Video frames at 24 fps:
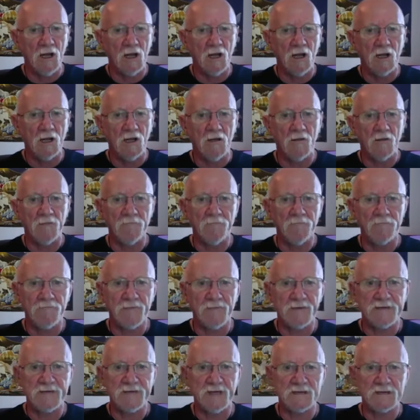
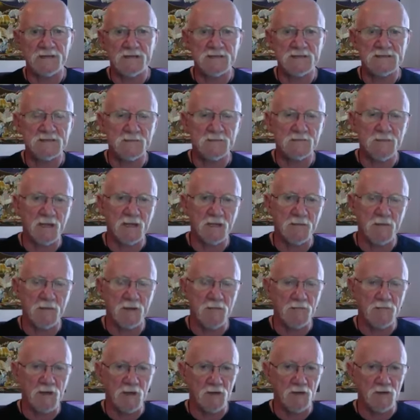But that doesn't make
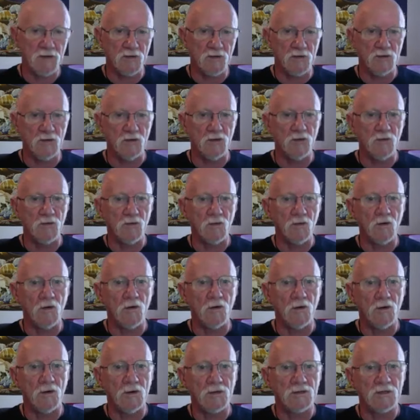me better than you,
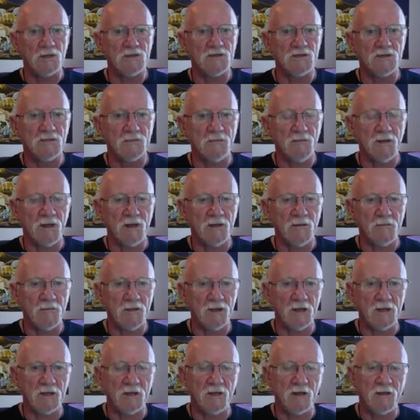or it doesn't make
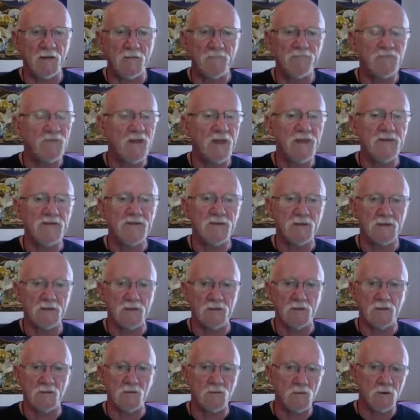me less than
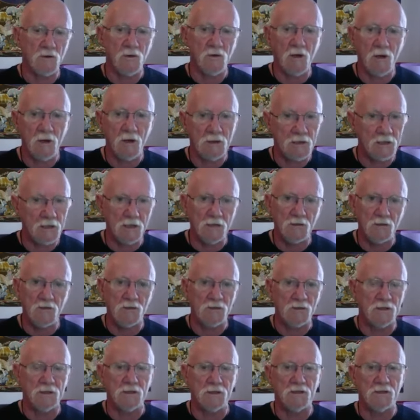you. We're all
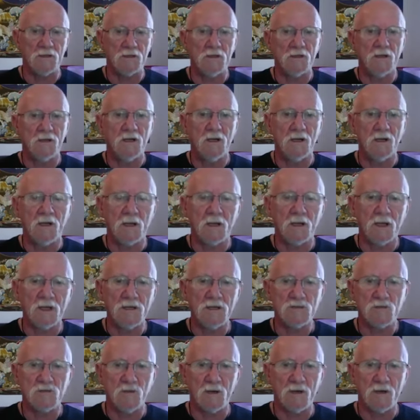equal here.
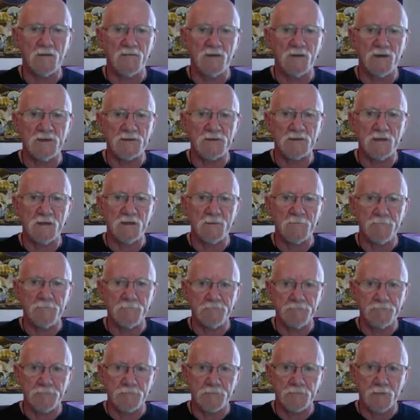Each one of us
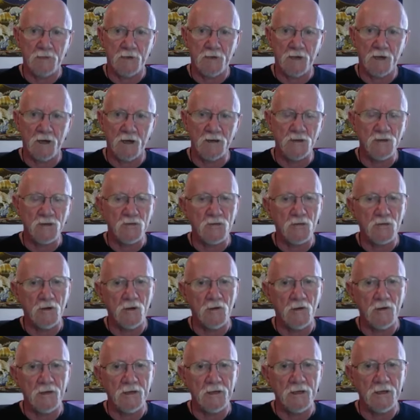are
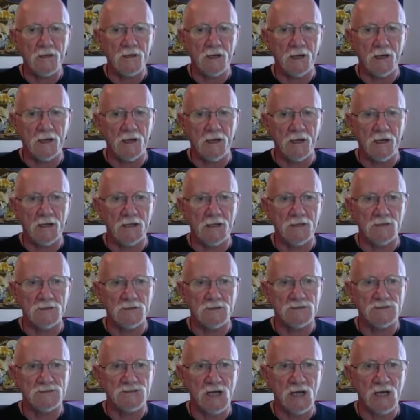growing
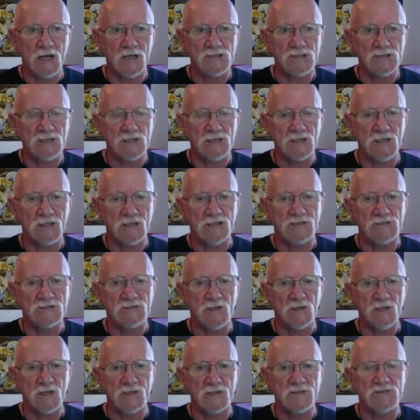and changing and
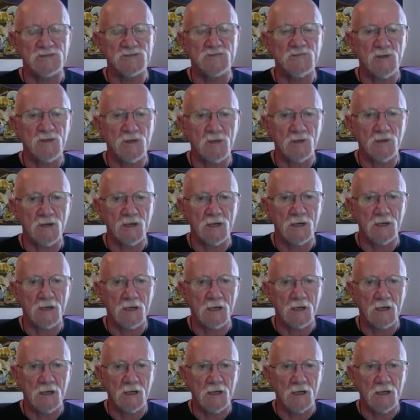transmuting,